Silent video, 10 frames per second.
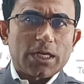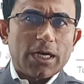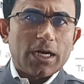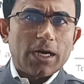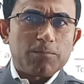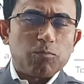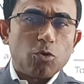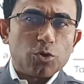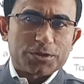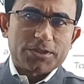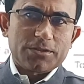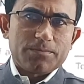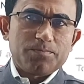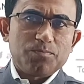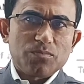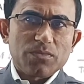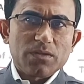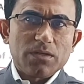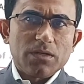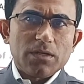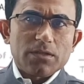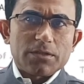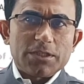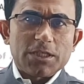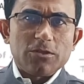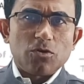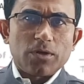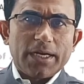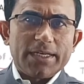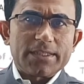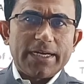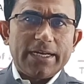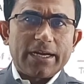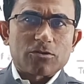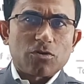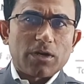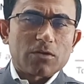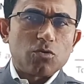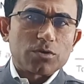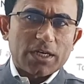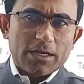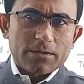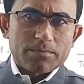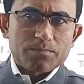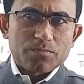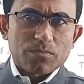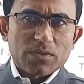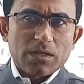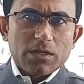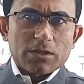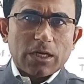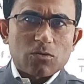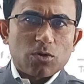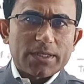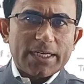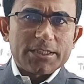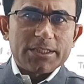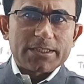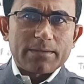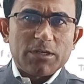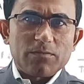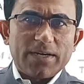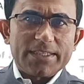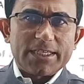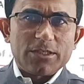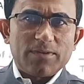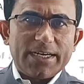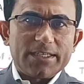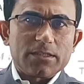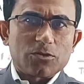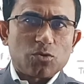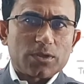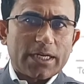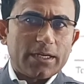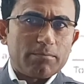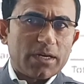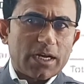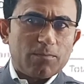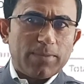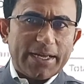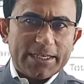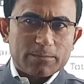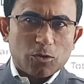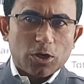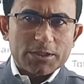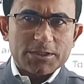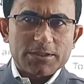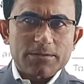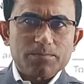of votes This is known as the electoral quota. The quota is determined by the dividing the total number of valid votes